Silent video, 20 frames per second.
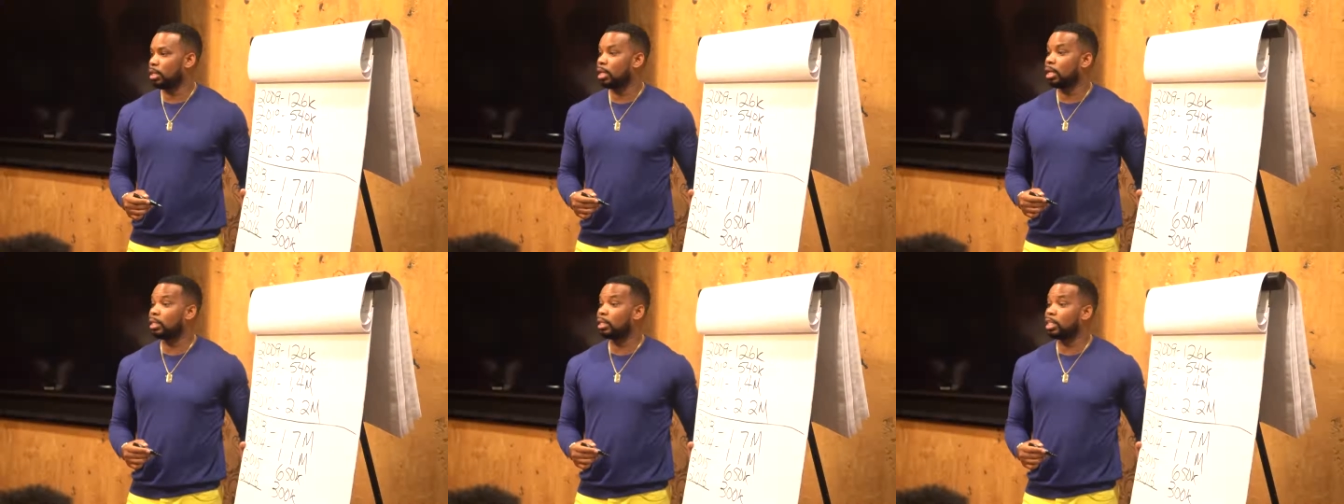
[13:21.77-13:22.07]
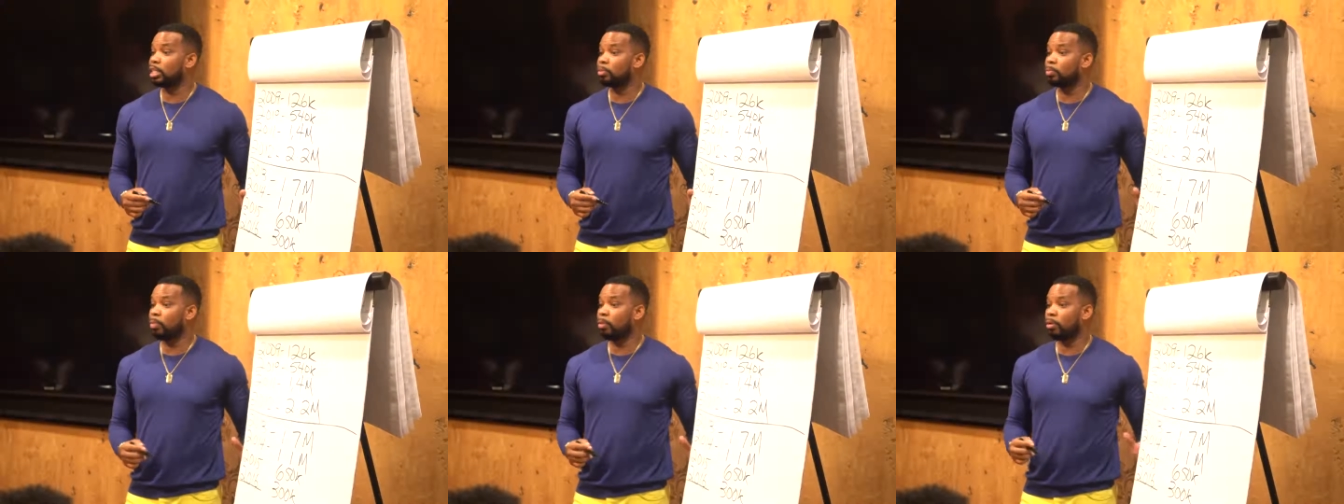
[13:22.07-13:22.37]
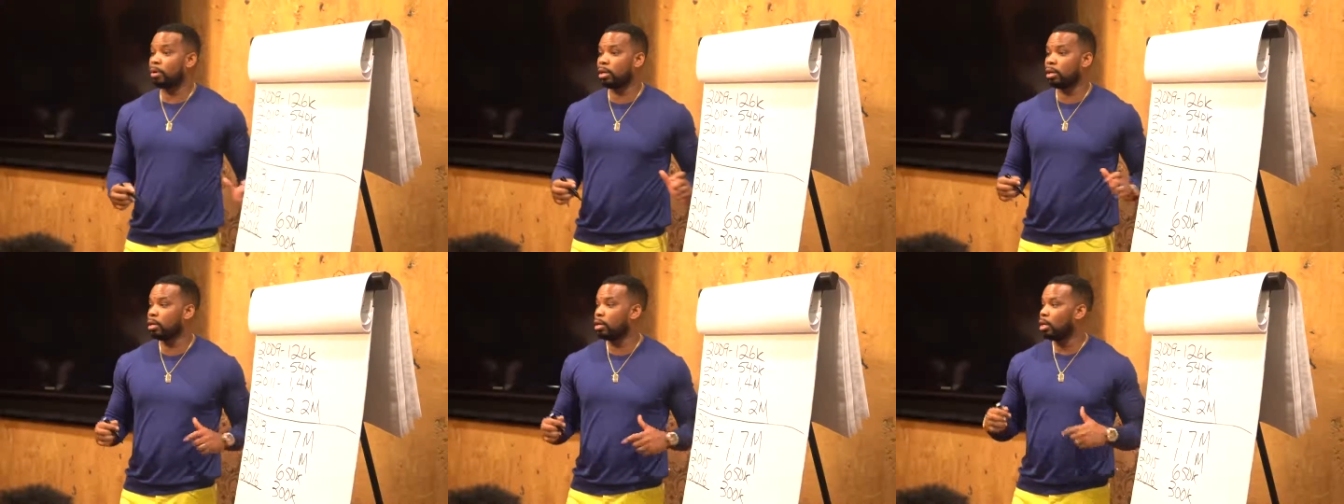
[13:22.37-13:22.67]
At this
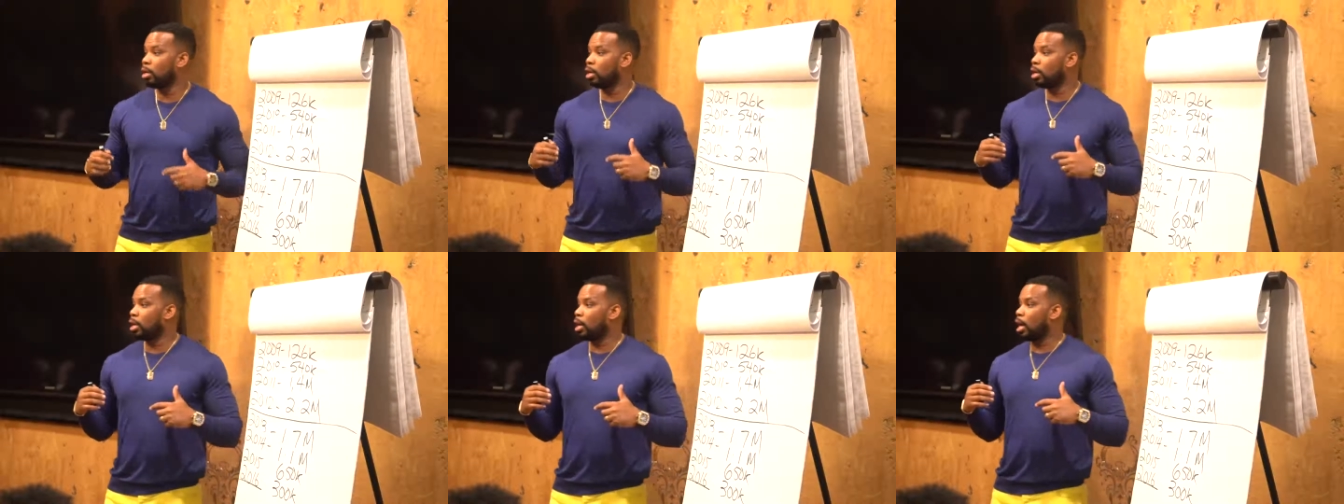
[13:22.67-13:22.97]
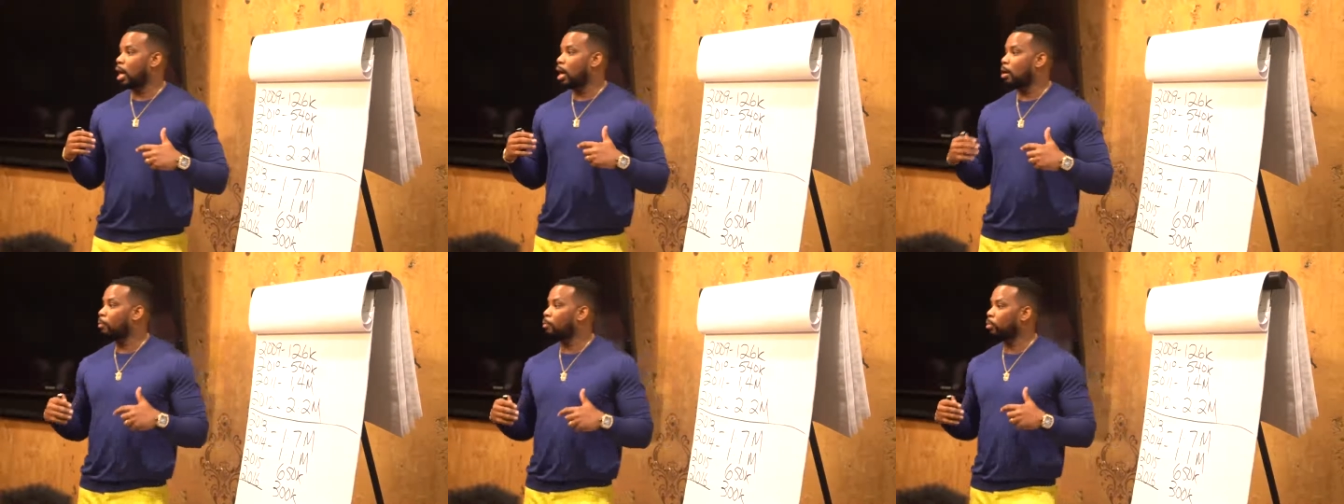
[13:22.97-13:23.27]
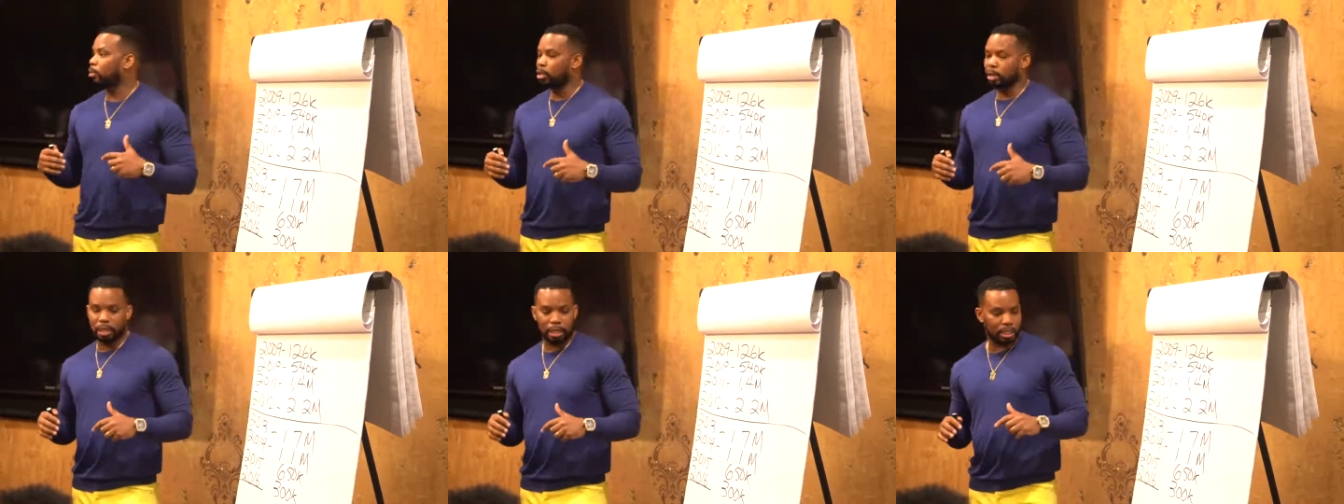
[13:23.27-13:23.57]
point,
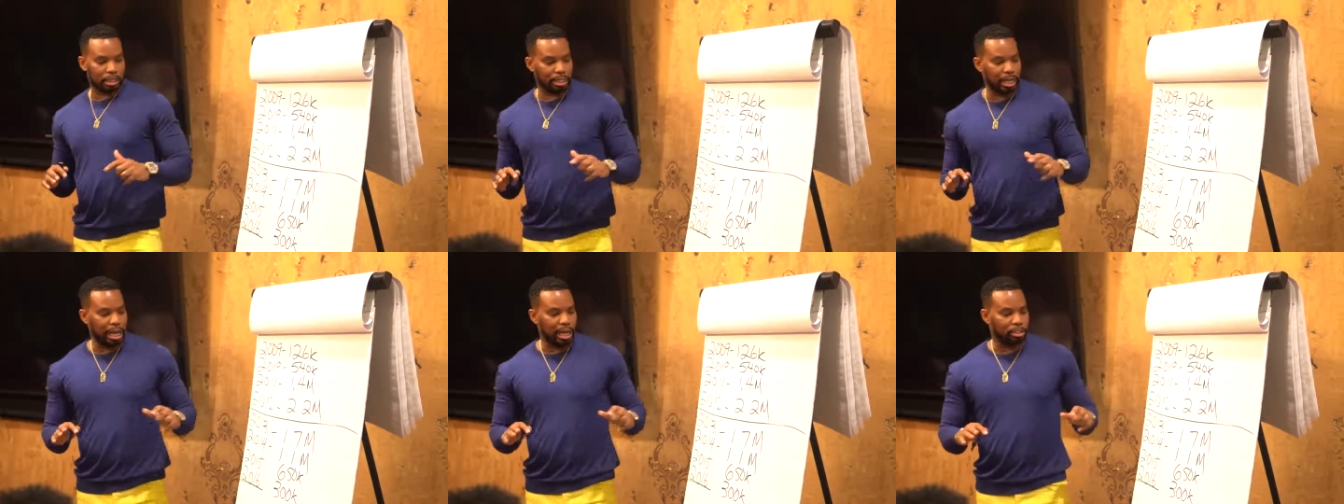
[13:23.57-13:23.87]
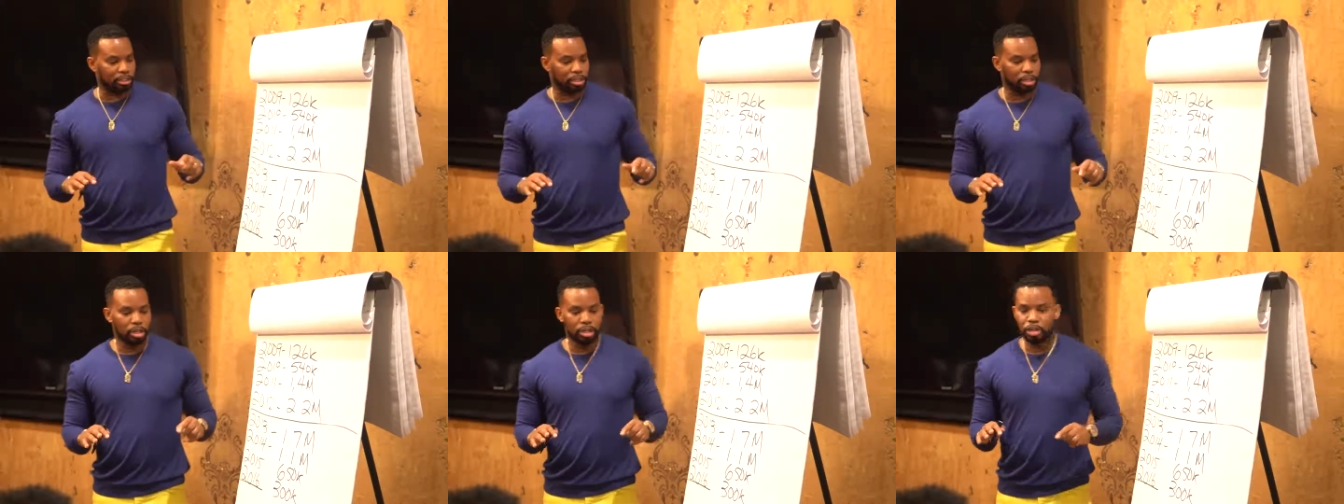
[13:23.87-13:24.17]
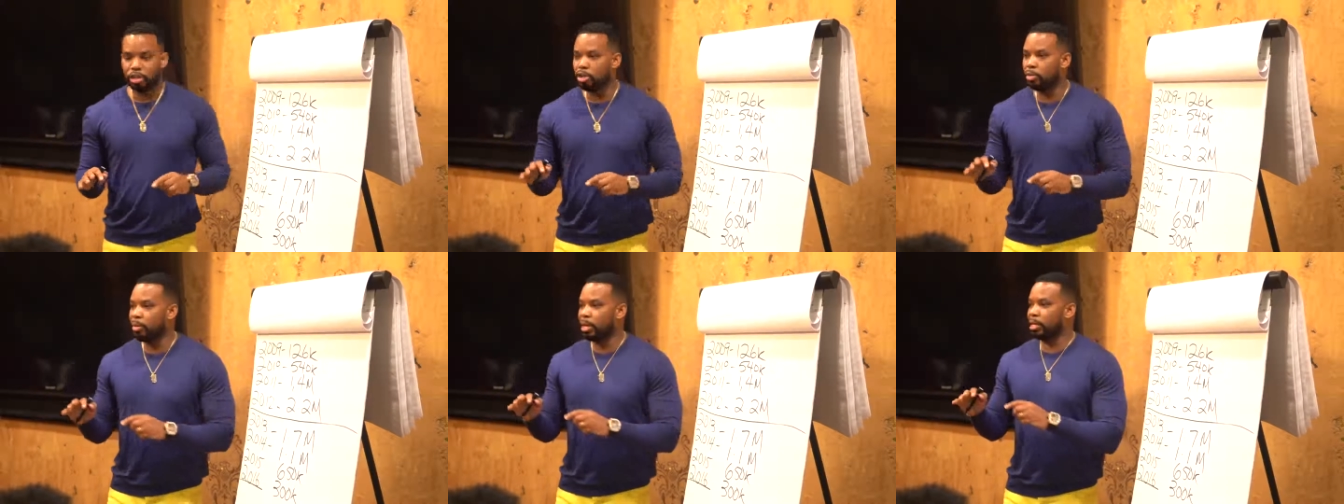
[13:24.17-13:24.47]
because guys,
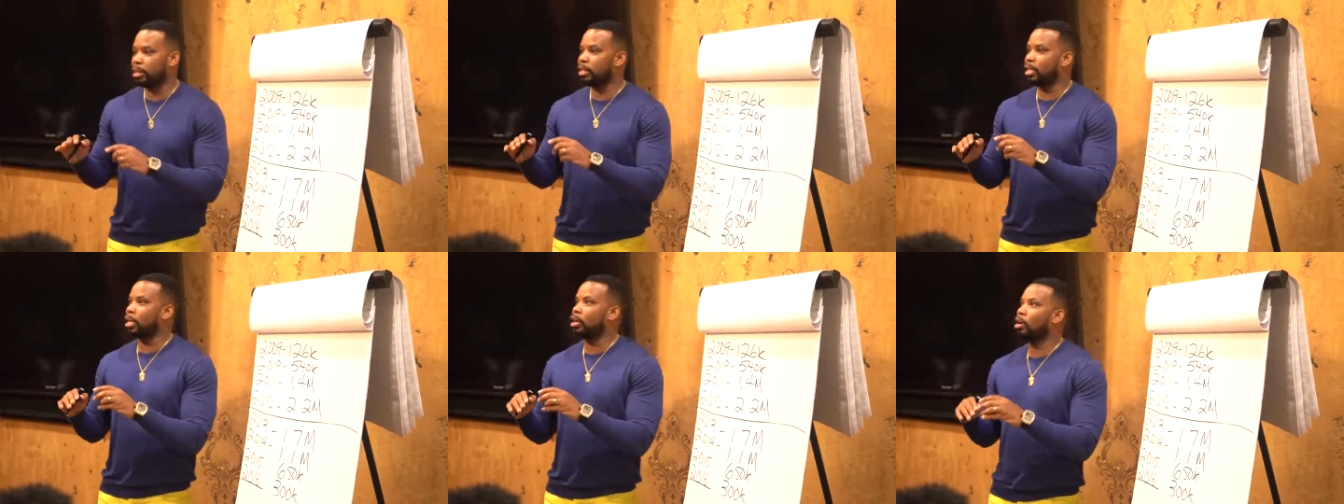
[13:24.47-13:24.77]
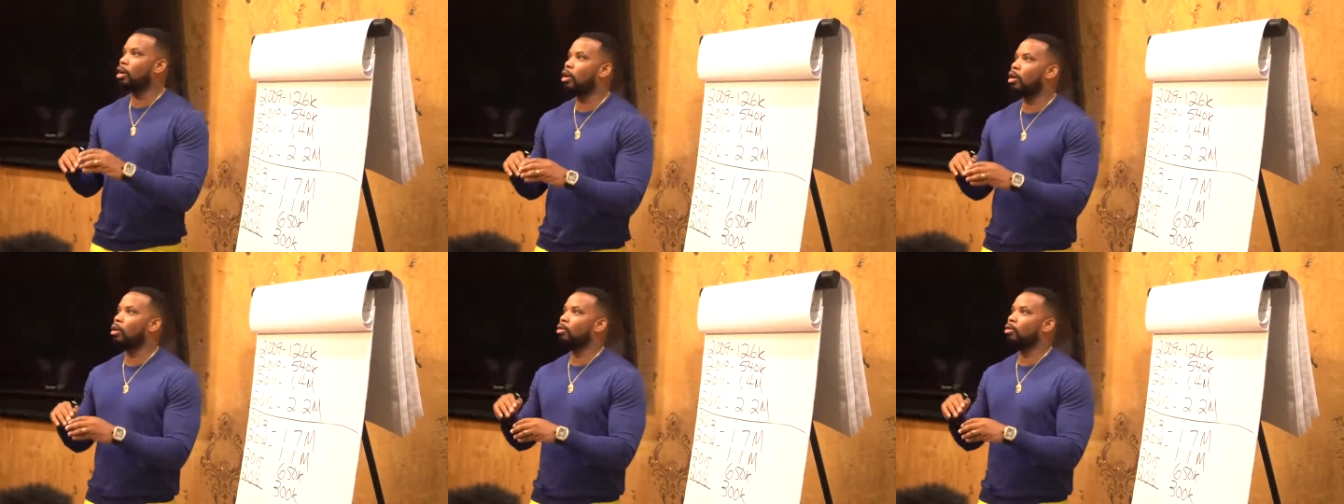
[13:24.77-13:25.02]
you may think,